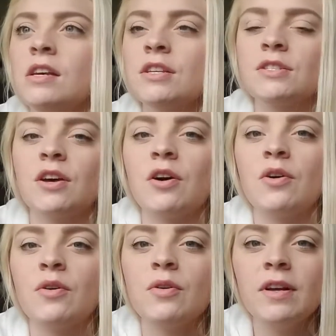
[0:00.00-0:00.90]

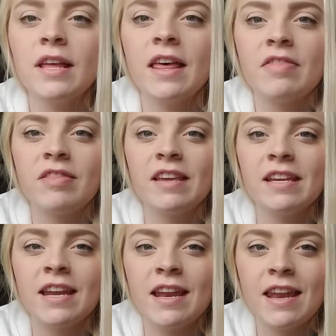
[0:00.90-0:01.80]
So
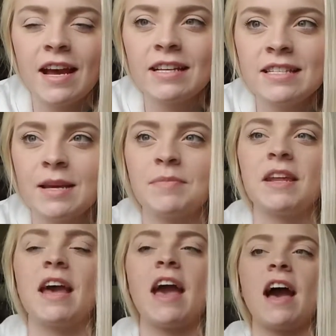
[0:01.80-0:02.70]
the next tip that
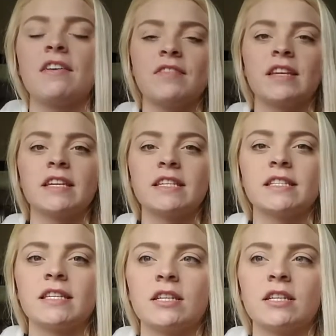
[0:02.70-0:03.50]
I have is